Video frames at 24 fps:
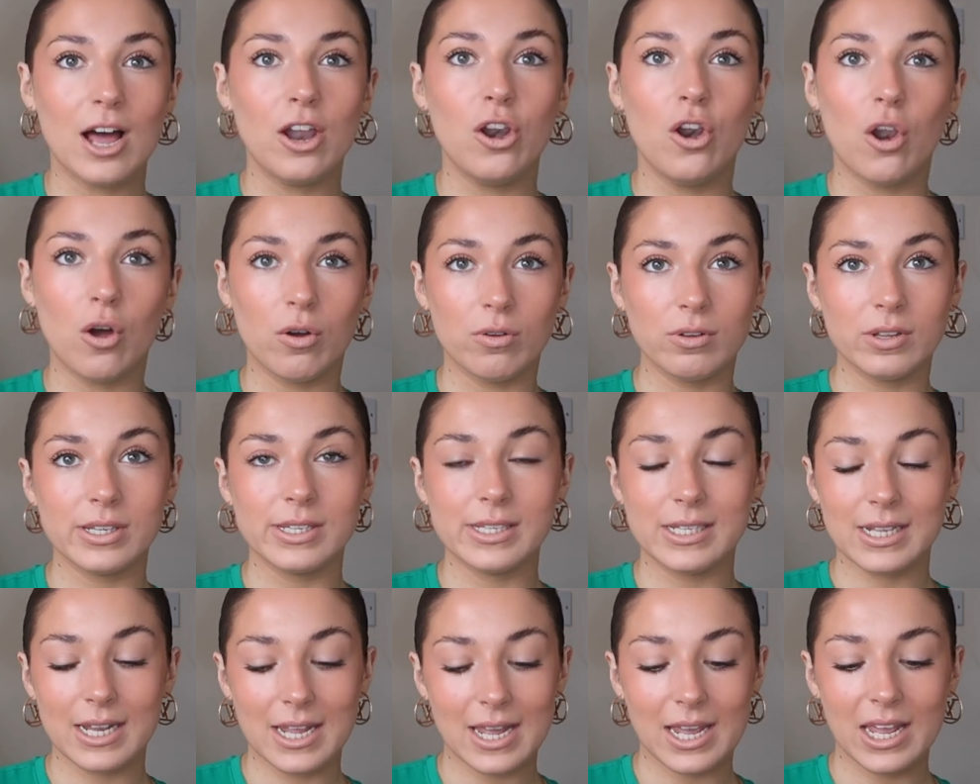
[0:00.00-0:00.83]
a long
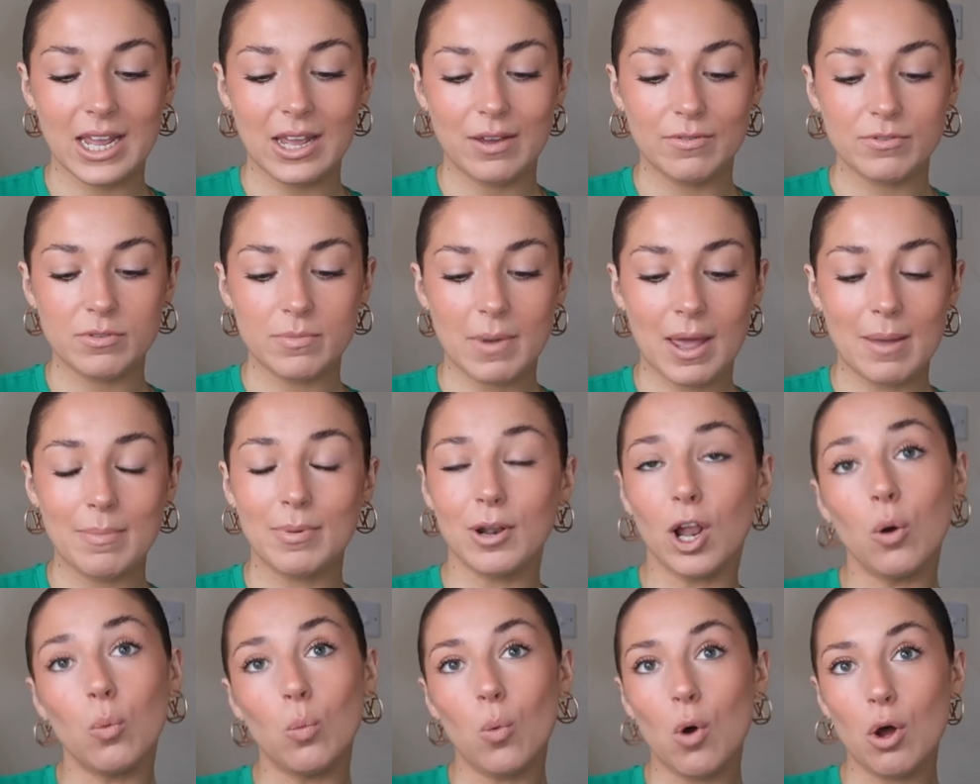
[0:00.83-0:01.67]
sleeved, maybe
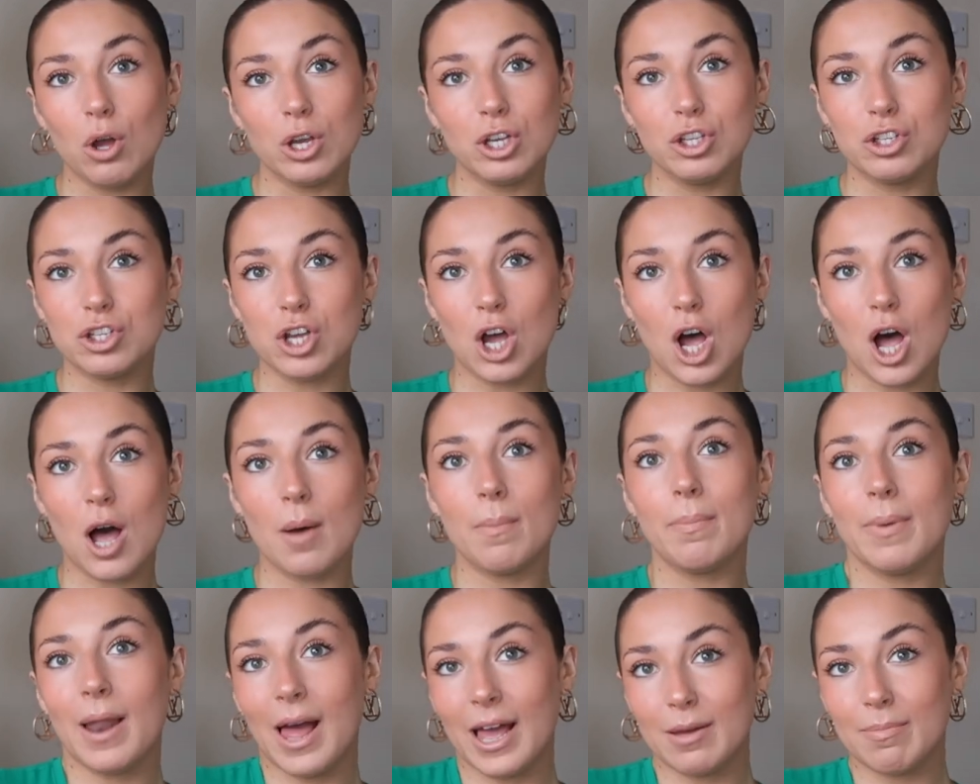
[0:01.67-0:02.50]
like white
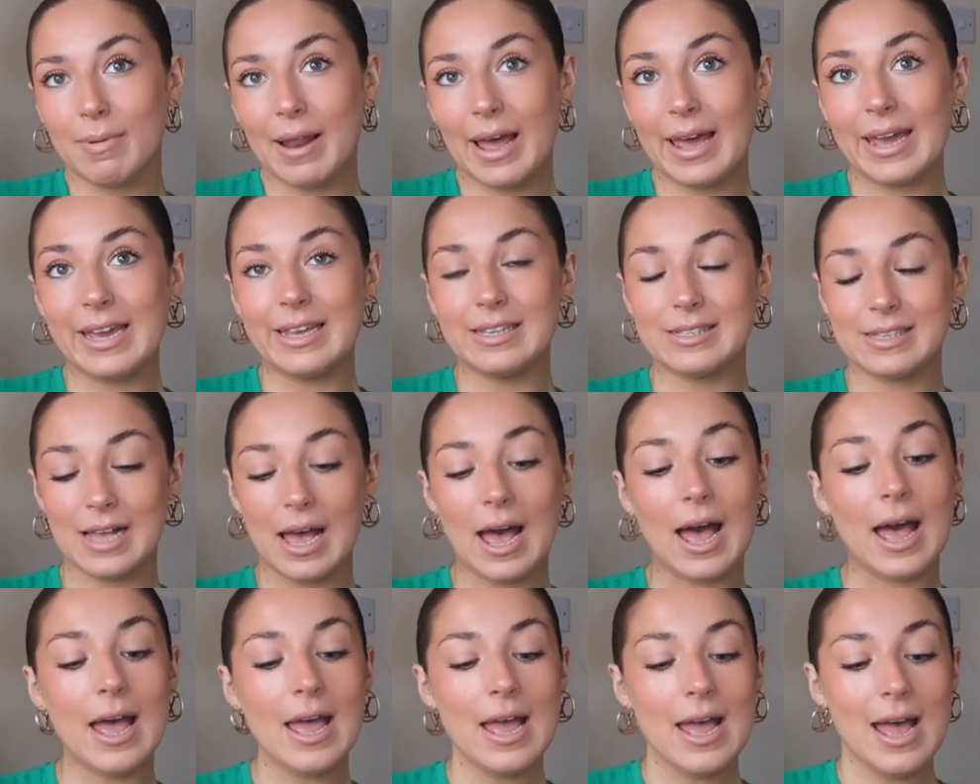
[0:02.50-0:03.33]
top, black
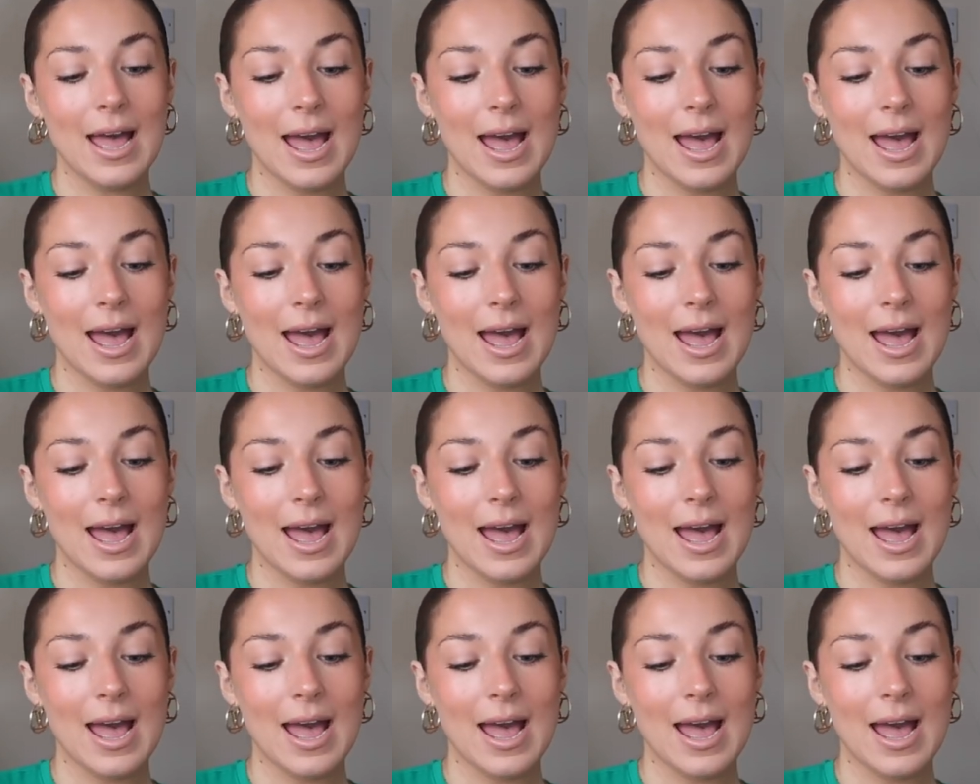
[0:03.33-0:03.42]
blazer,